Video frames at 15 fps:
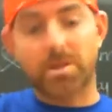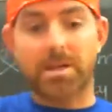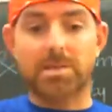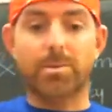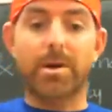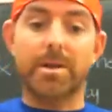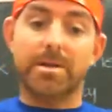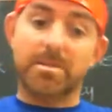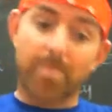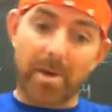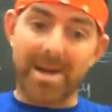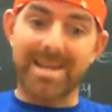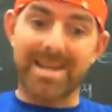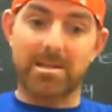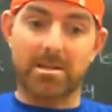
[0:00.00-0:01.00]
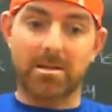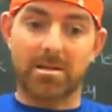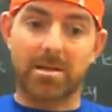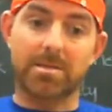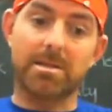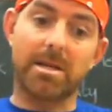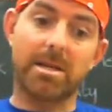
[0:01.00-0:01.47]
That's why they're sprained,
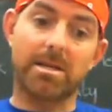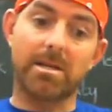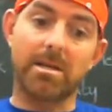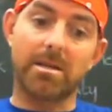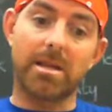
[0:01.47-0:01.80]
because then